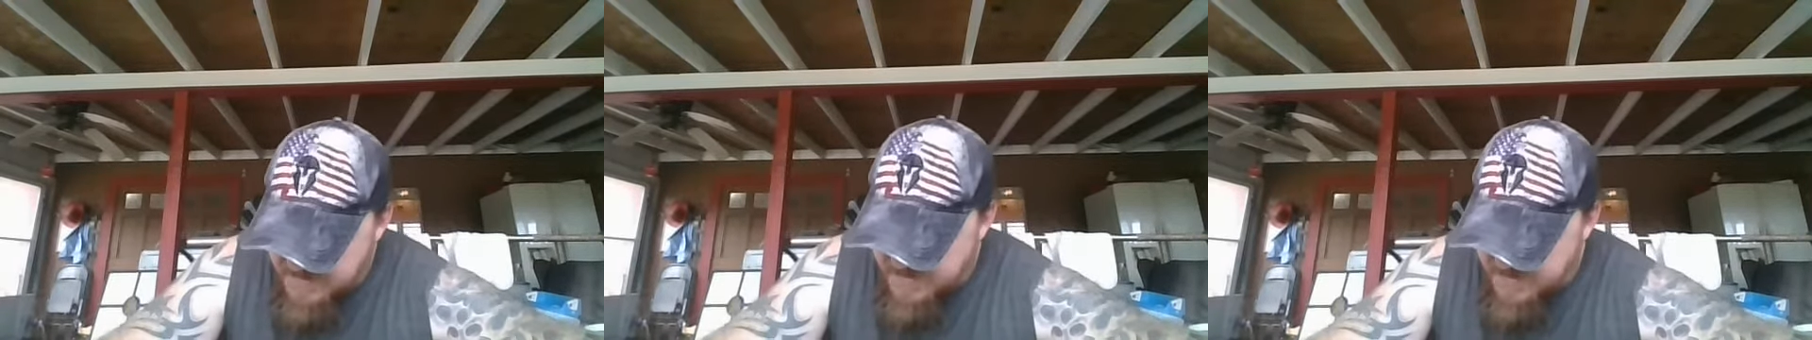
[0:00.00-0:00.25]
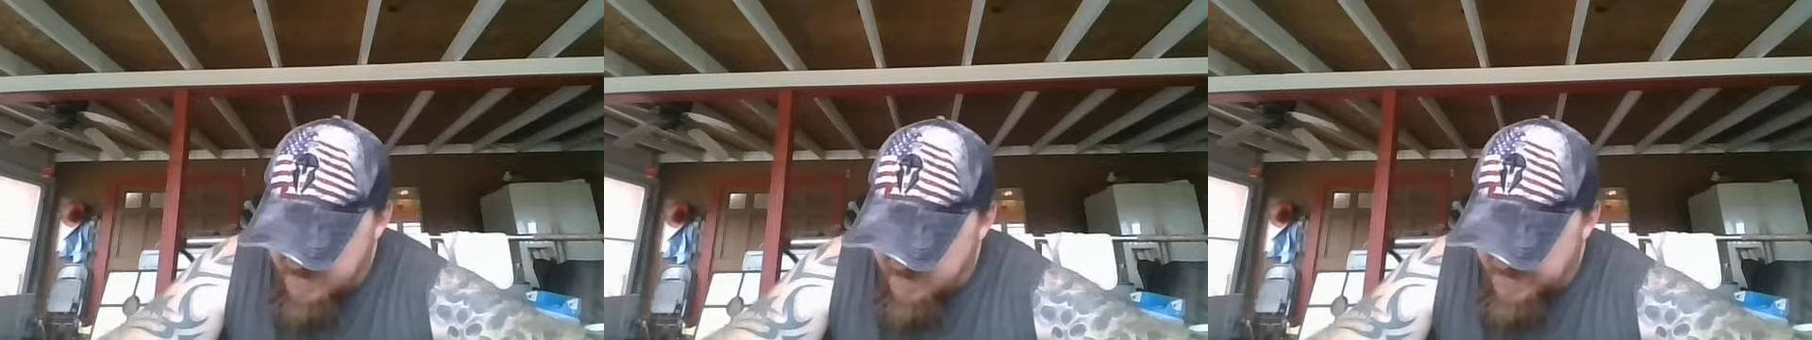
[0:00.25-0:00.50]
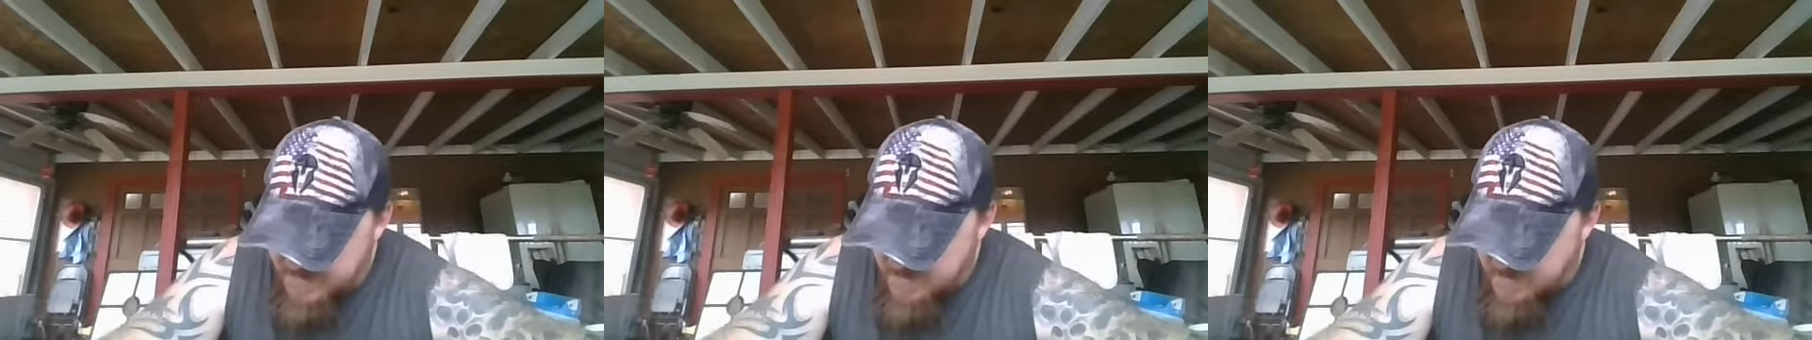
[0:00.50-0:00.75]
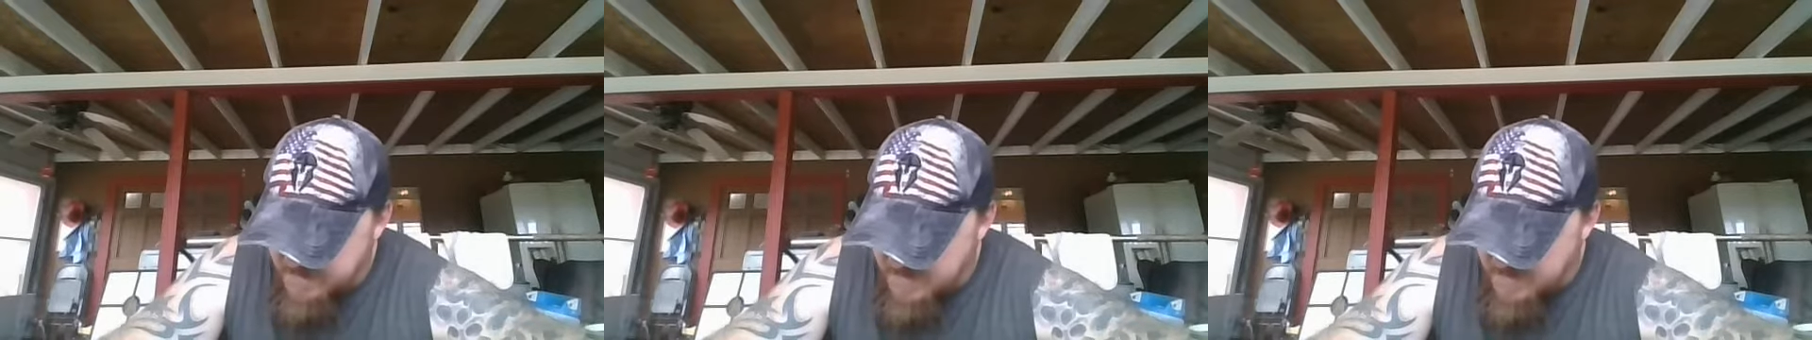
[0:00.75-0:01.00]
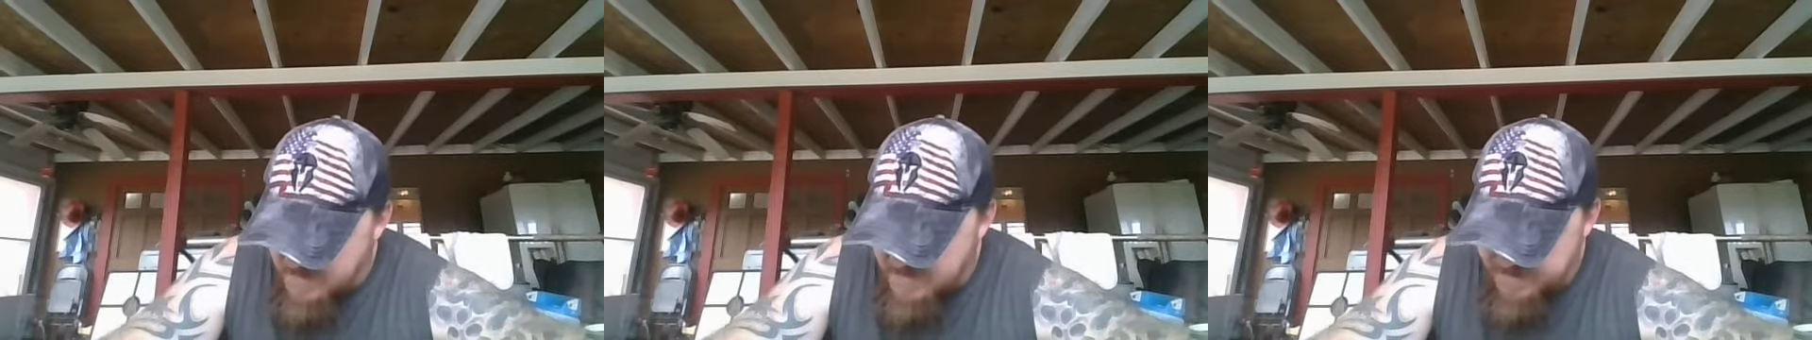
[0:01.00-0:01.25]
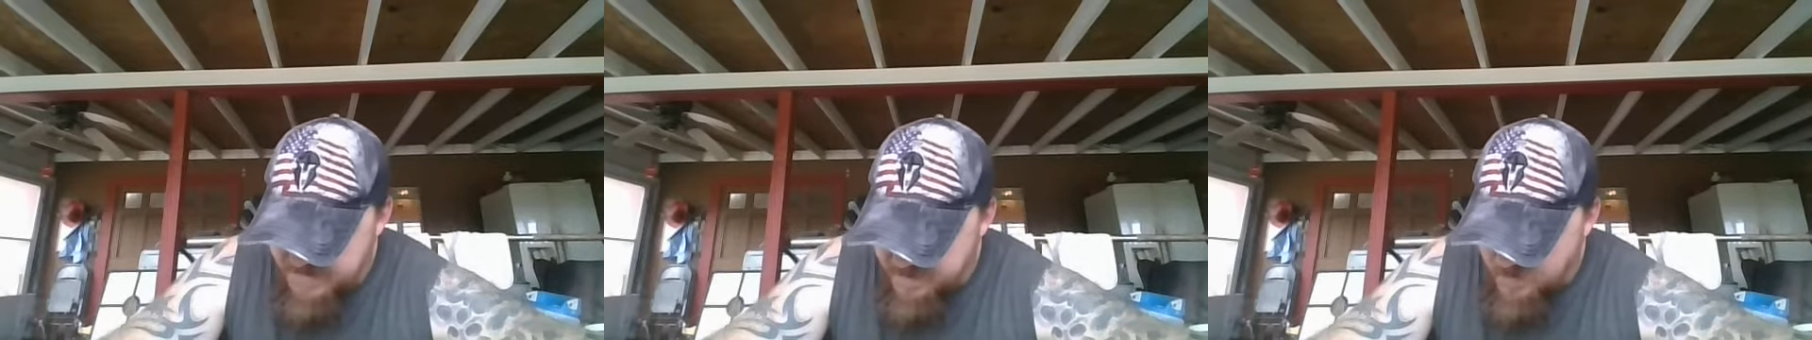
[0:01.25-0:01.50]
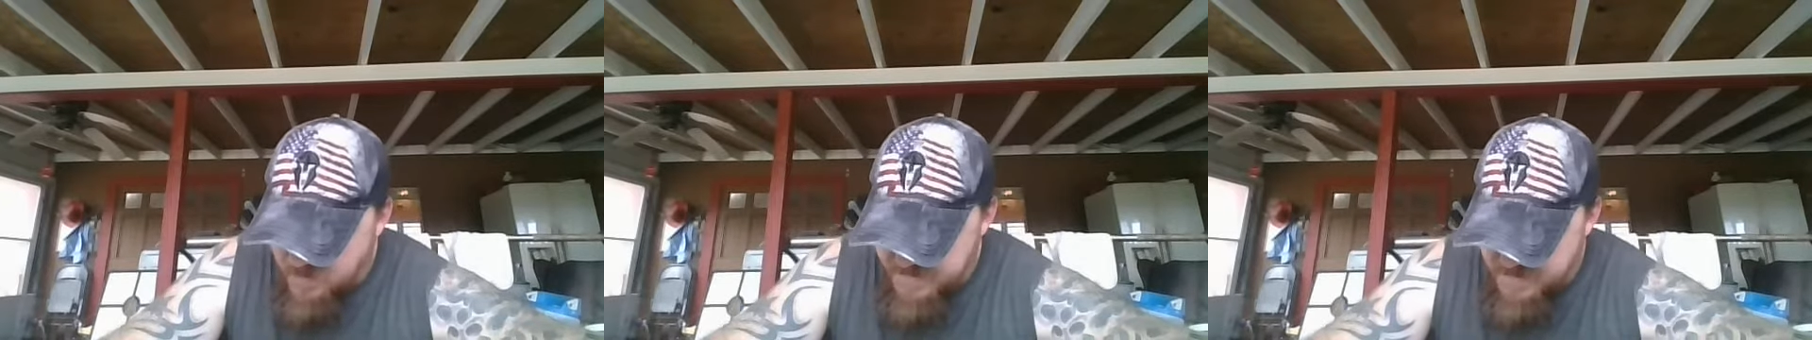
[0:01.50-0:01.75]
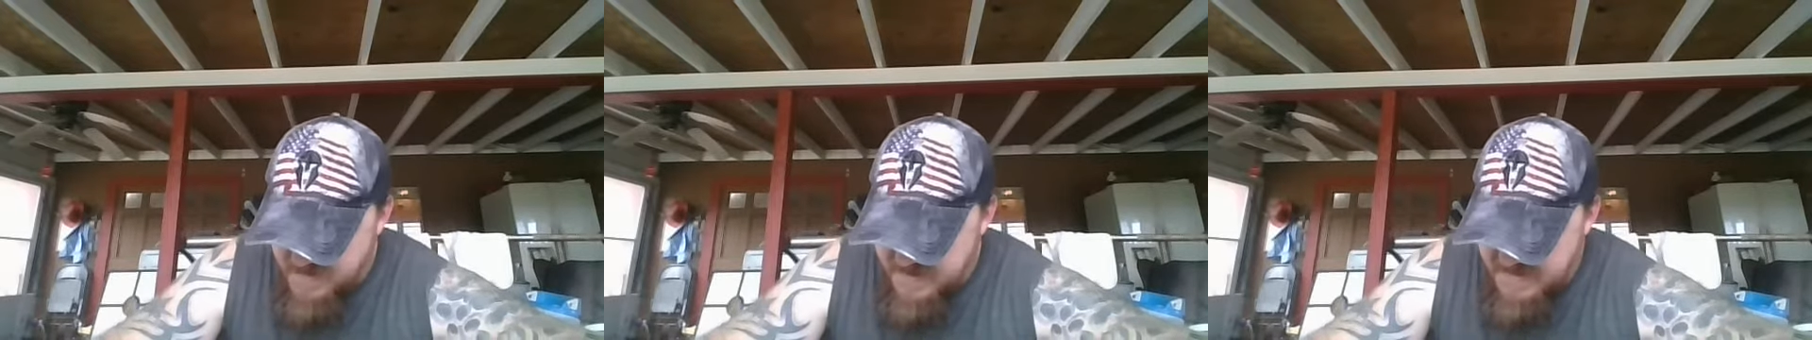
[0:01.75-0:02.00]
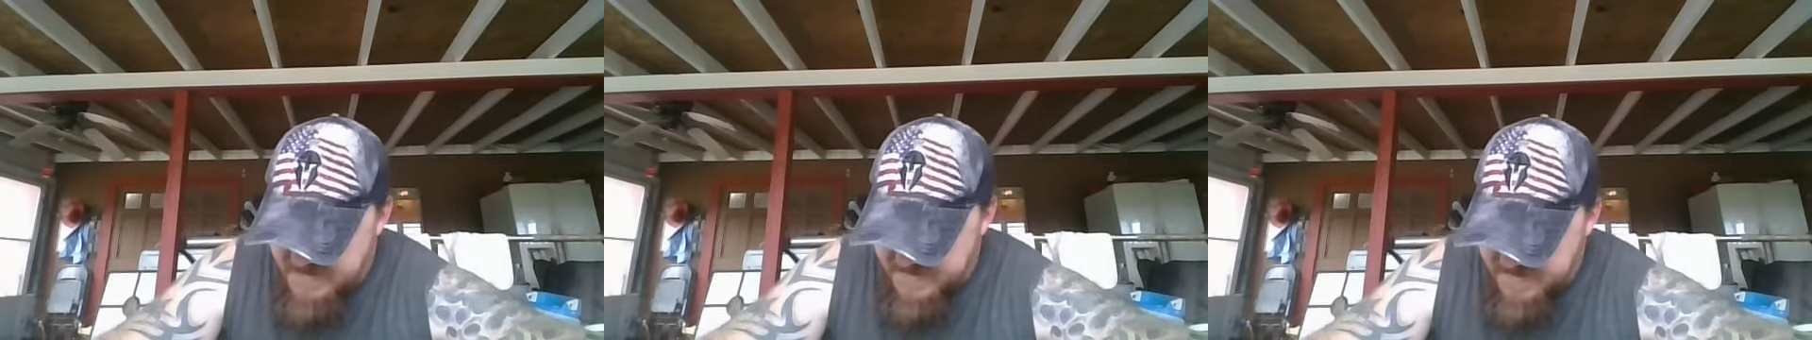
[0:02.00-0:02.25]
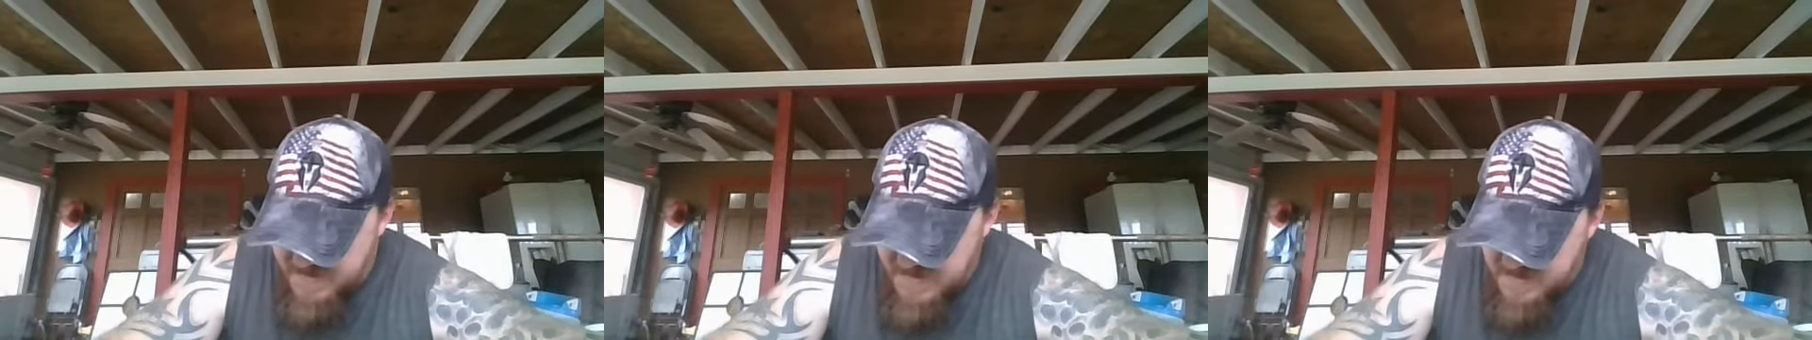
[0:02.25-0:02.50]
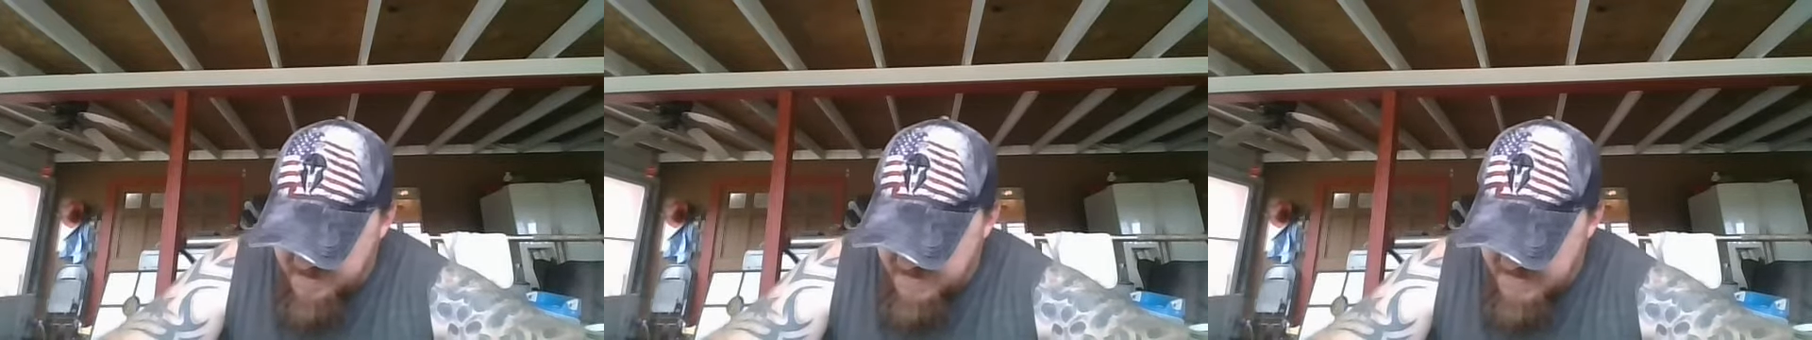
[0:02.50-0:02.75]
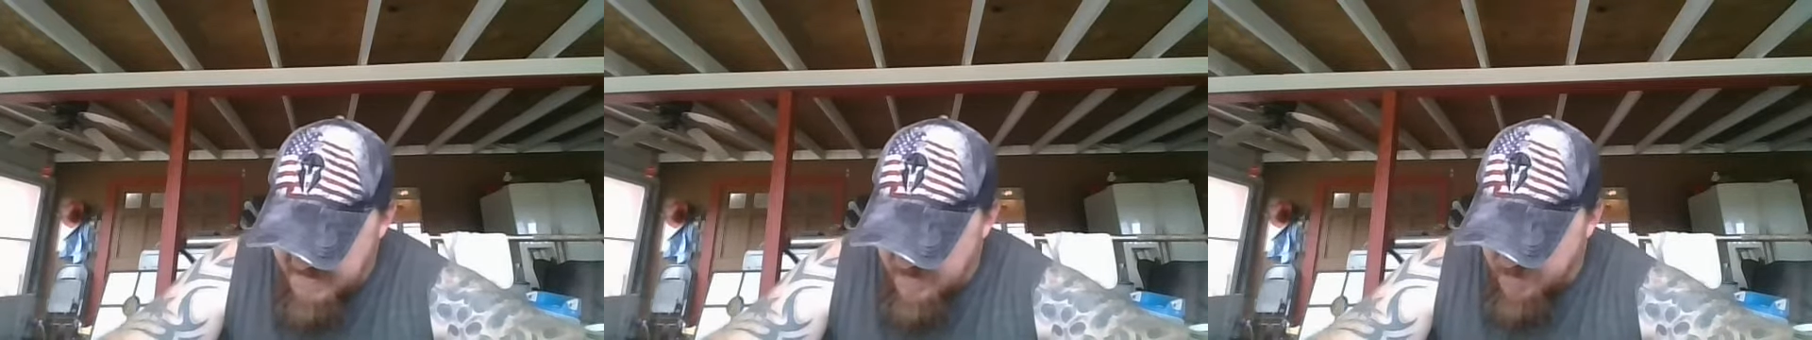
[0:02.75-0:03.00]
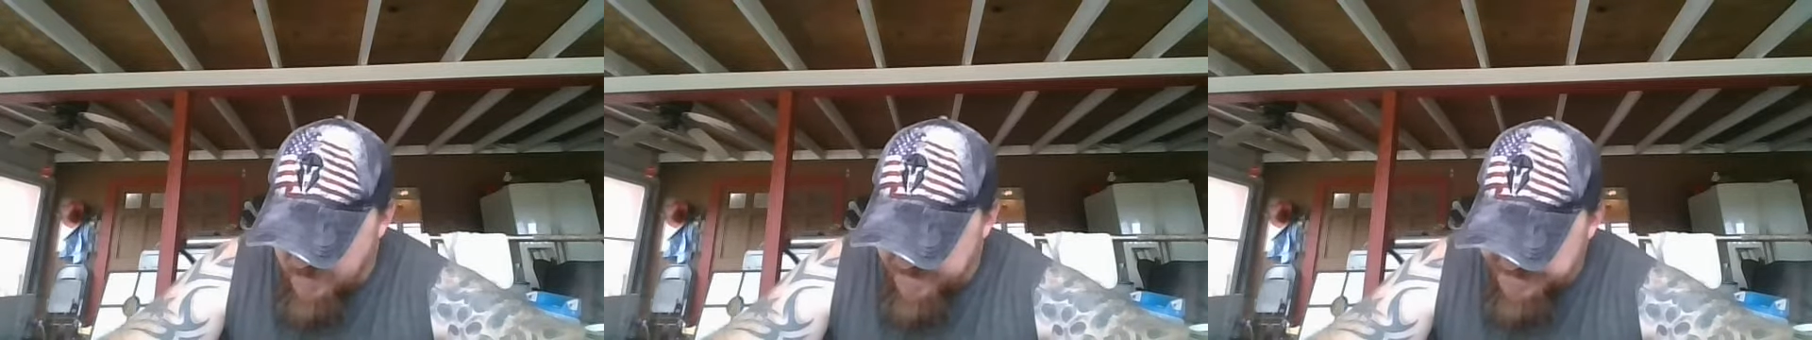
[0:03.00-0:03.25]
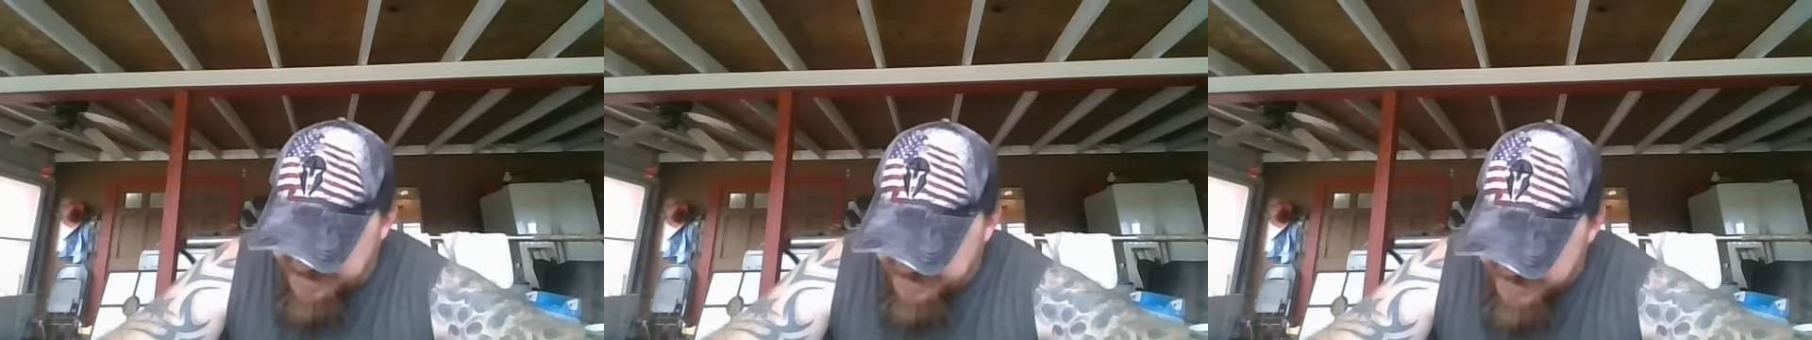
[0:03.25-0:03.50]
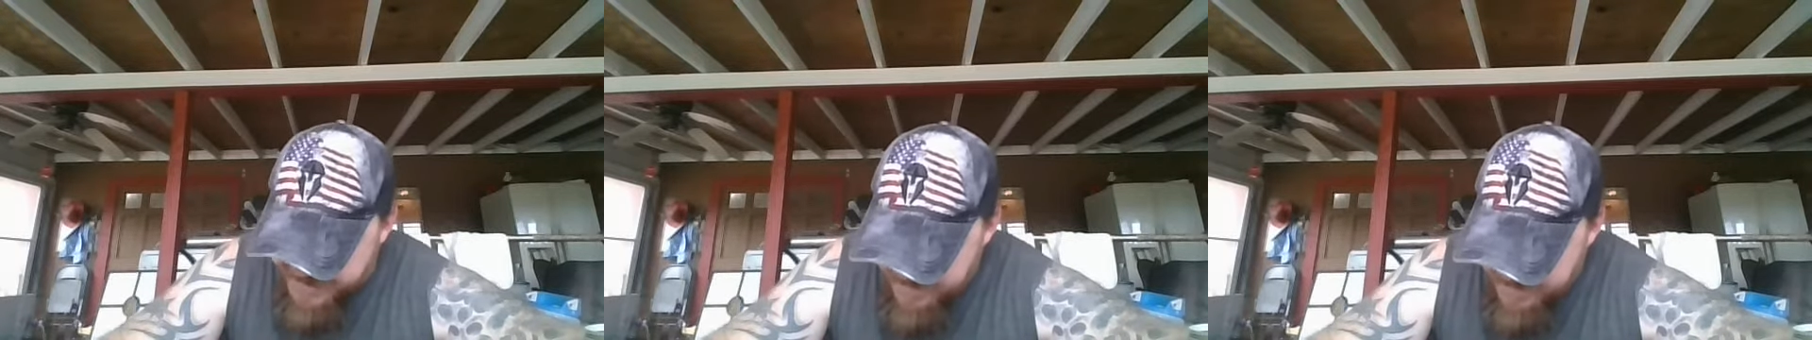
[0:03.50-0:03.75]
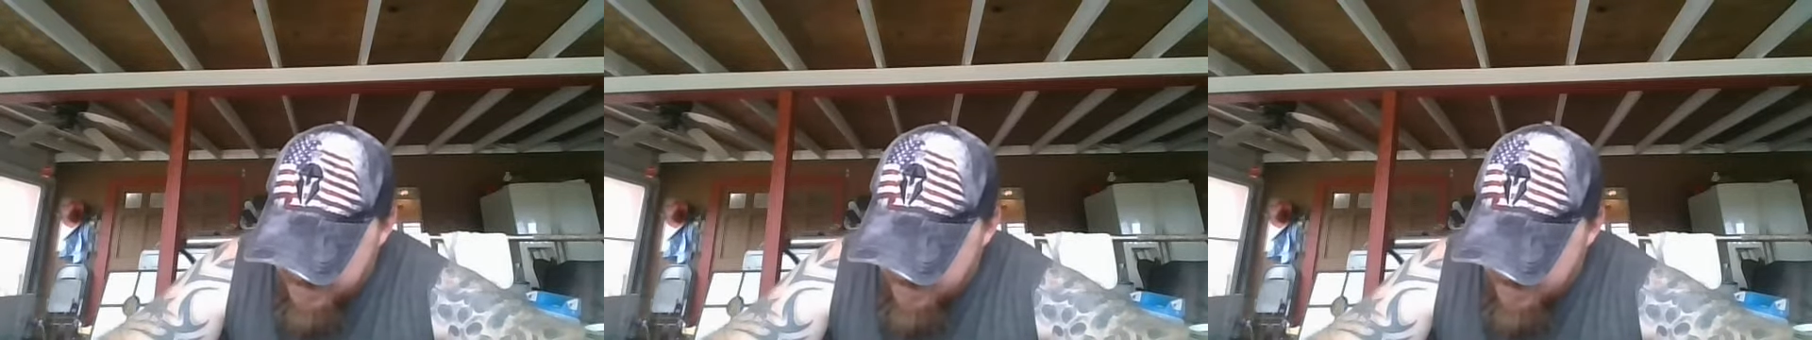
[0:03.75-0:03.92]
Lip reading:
[unreadable: no face in view]